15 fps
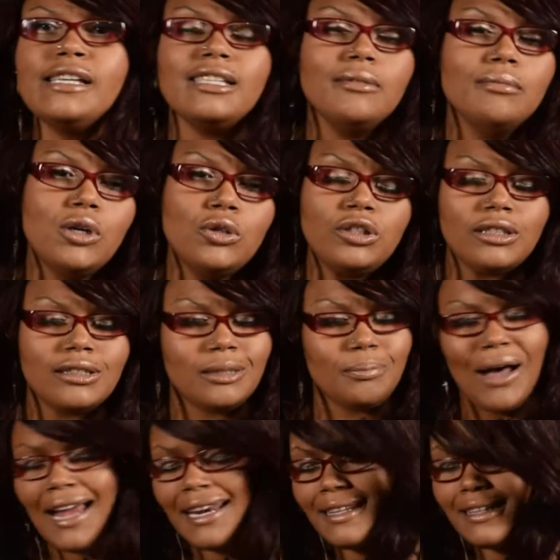emotions,
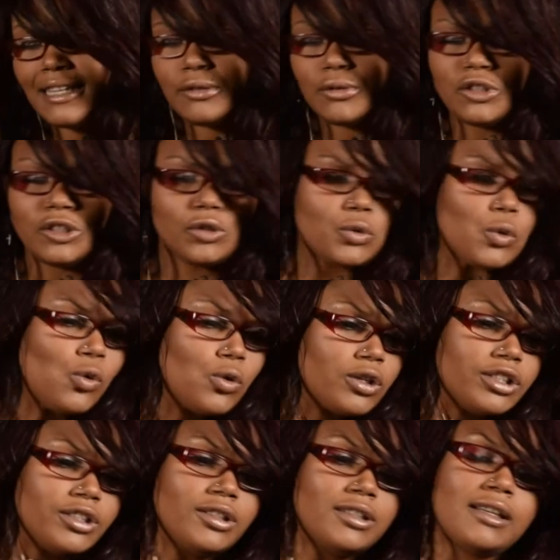body language,
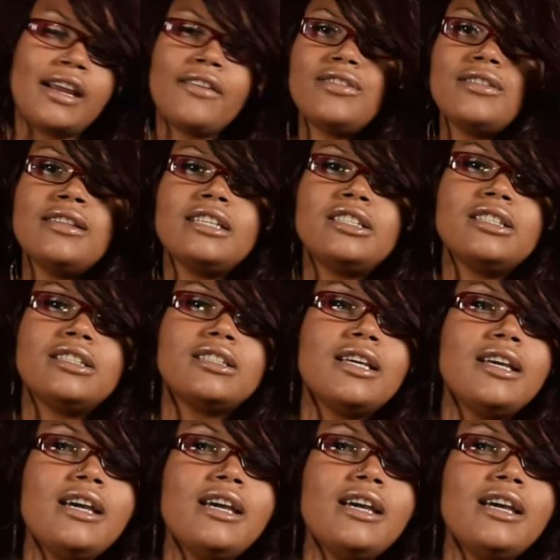auras, everything that just